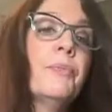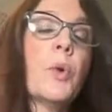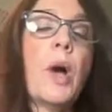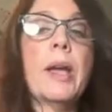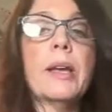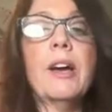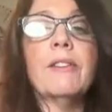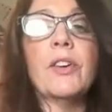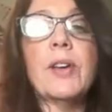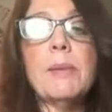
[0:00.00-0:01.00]
I
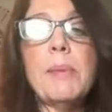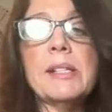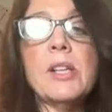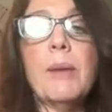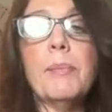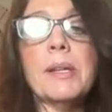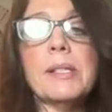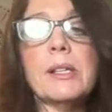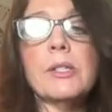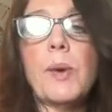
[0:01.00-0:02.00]
cover eBay topics
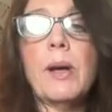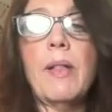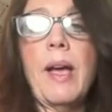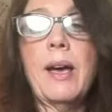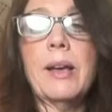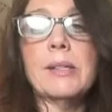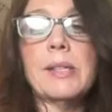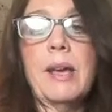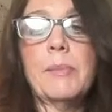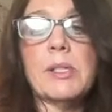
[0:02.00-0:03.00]
as well as
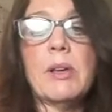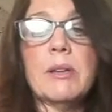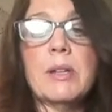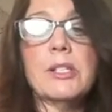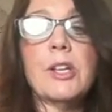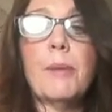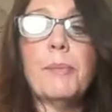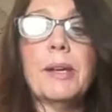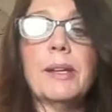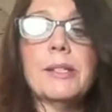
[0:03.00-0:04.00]
Amazon
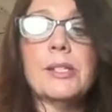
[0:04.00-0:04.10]
topics.